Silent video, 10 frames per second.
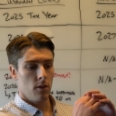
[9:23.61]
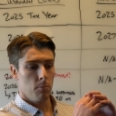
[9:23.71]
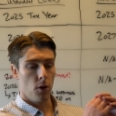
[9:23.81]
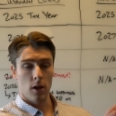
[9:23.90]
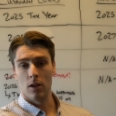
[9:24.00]

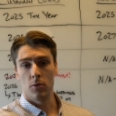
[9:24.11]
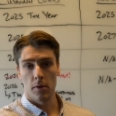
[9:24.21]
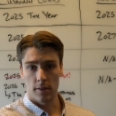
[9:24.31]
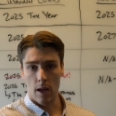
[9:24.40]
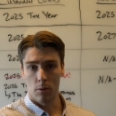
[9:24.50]
put it into a
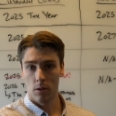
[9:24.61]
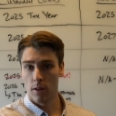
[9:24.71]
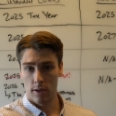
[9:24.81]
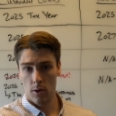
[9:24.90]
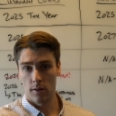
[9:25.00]
stable
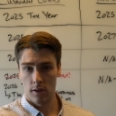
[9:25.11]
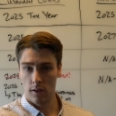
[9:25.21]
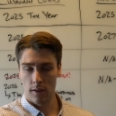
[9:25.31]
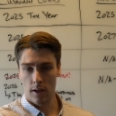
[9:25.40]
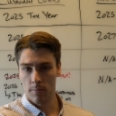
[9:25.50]
like
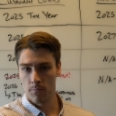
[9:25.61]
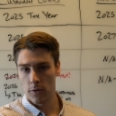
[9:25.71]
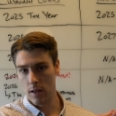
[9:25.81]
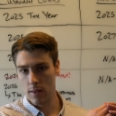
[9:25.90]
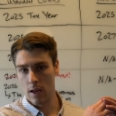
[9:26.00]
USDC
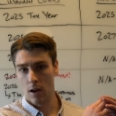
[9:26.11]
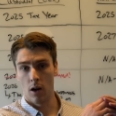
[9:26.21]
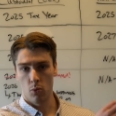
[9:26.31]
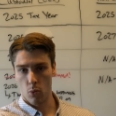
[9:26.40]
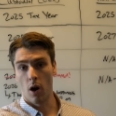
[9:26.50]
and then
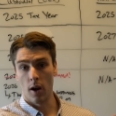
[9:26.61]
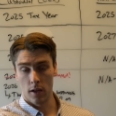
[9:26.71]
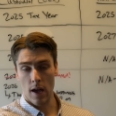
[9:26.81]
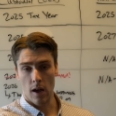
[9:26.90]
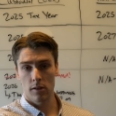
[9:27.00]
on a
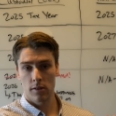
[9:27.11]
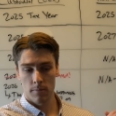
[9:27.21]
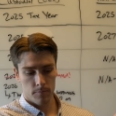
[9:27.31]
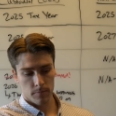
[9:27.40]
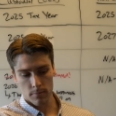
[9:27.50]
DEX,
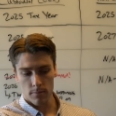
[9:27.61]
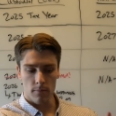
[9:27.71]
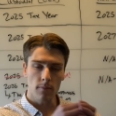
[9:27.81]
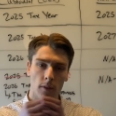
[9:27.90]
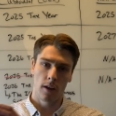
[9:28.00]

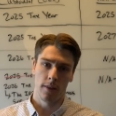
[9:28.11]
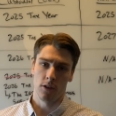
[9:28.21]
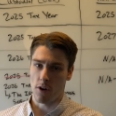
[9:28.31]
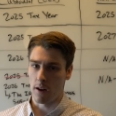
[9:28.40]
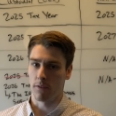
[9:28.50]
and then
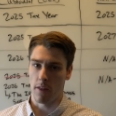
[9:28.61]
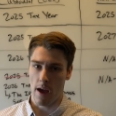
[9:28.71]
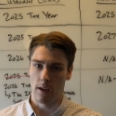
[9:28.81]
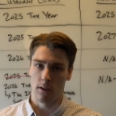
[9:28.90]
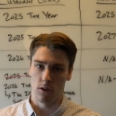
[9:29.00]
transfer
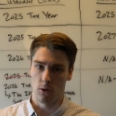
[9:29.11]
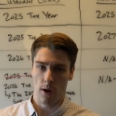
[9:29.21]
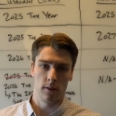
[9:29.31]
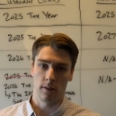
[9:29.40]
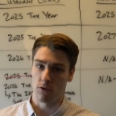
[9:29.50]
that into
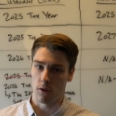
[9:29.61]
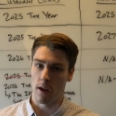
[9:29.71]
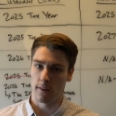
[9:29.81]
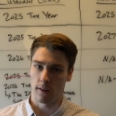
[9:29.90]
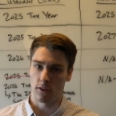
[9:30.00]
a
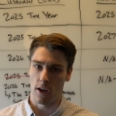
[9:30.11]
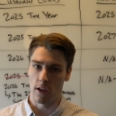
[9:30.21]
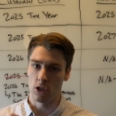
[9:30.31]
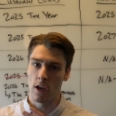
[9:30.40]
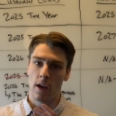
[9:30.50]
centralized
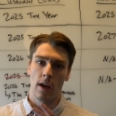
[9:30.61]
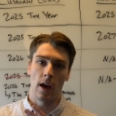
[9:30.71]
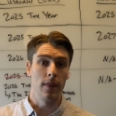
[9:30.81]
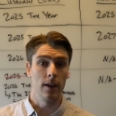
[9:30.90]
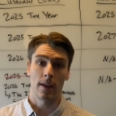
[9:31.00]
exchange
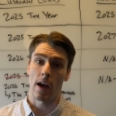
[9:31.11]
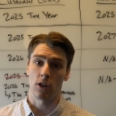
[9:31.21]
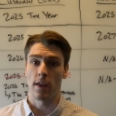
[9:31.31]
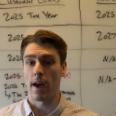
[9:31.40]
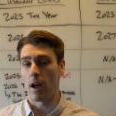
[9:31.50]
and then
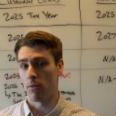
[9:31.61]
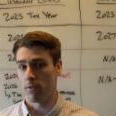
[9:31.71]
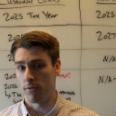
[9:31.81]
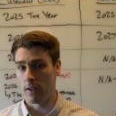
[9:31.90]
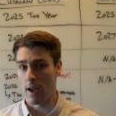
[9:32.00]
cash that out
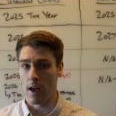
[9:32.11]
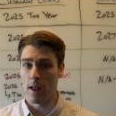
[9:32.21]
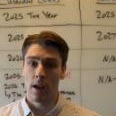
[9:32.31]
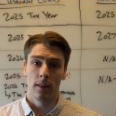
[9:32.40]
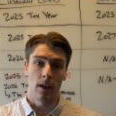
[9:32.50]
for
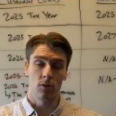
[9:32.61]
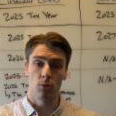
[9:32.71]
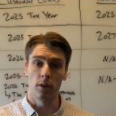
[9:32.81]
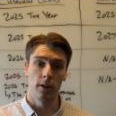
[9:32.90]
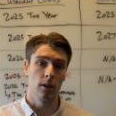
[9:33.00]
fiat. That's
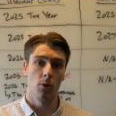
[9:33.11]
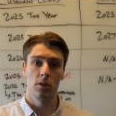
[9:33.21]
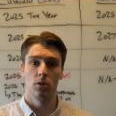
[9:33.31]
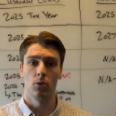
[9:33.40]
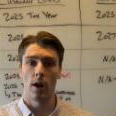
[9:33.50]
really going
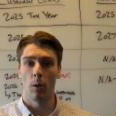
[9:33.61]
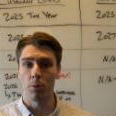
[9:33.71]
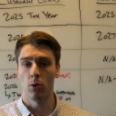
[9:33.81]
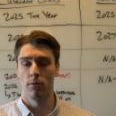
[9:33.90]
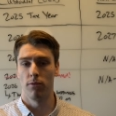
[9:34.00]
to
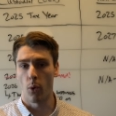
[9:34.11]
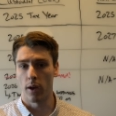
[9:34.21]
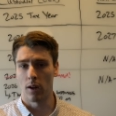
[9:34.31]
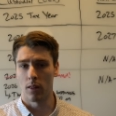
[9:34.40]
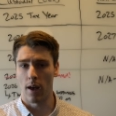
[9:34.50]
help you
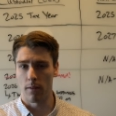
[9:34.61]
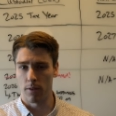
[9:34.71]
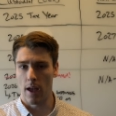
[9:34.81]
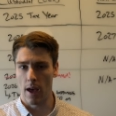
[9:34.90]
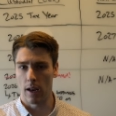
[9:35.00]
avoid a lot of
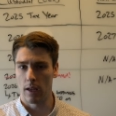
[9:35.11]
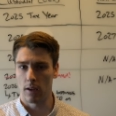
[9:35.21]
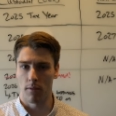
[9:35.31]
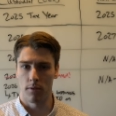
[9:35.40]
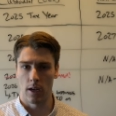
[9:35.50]
the headache
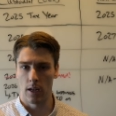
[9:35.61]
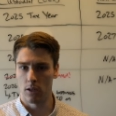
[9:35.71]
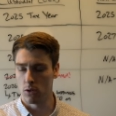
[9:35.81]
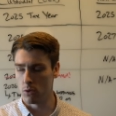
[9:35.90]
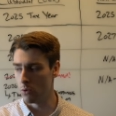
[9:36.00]
of needing
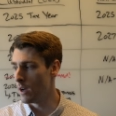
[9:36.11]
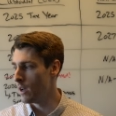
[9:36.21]
to